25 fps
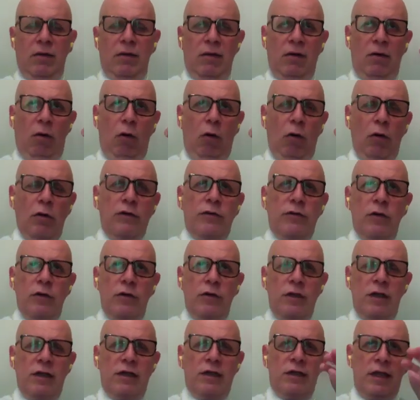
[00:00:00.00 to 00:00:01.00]
also
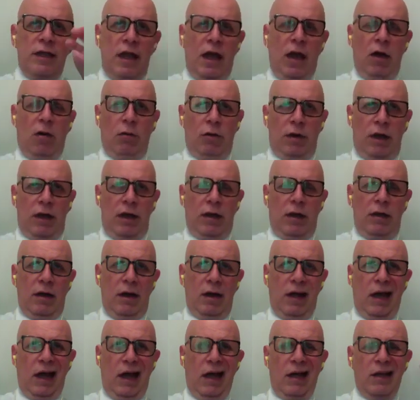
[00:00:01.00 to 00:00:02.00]
this theory
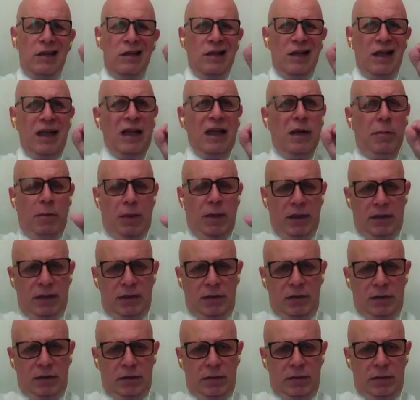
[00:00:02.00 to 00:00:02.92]
has a limit,